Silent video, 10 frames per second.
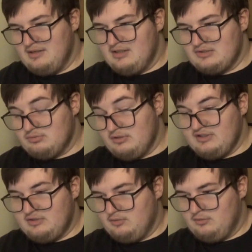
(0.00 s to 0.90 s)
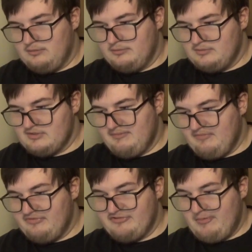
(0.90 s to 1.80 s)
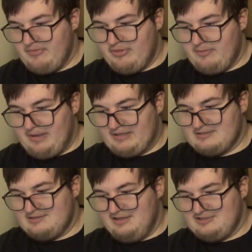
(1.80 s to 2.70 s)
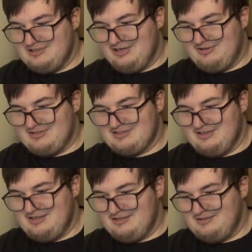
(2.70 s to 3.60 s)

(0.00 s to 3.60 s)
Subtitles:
it's really cool. Some of the best legendary design,